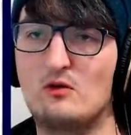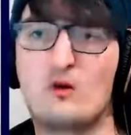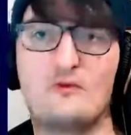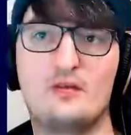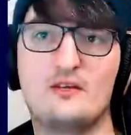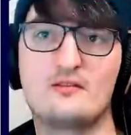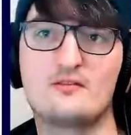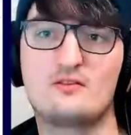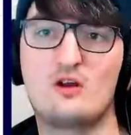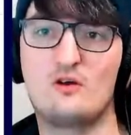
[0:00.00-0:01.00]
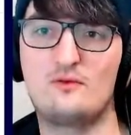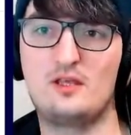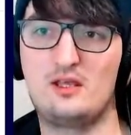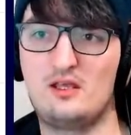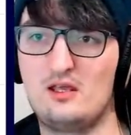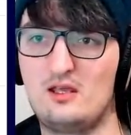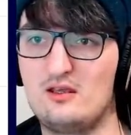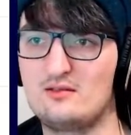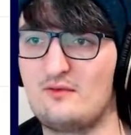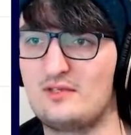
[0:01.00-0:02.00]
what coffee does. Coffee
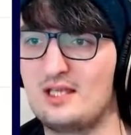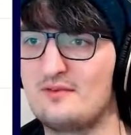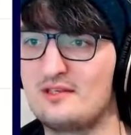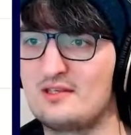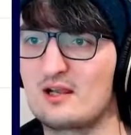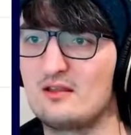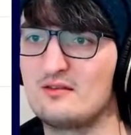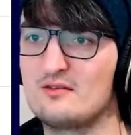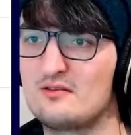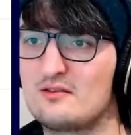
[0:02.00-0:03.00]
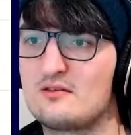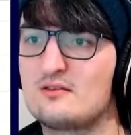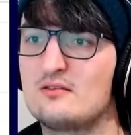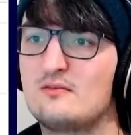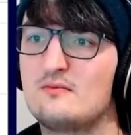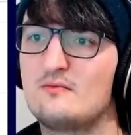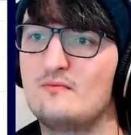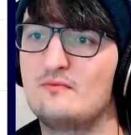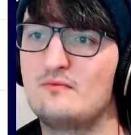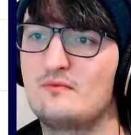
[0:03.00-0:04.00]
is every 7 seconds.
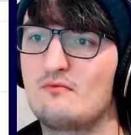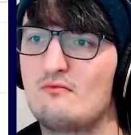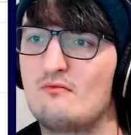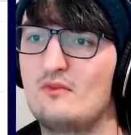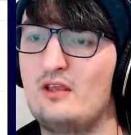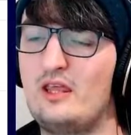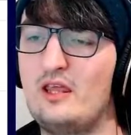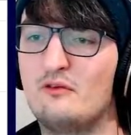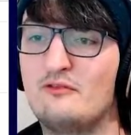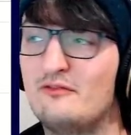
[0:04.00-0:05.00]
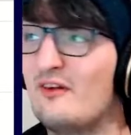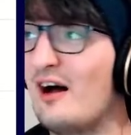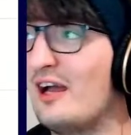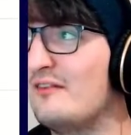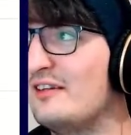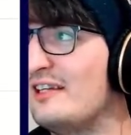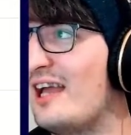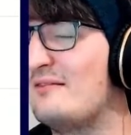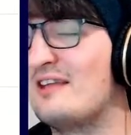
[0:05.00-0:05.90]
Heal for 5 and gain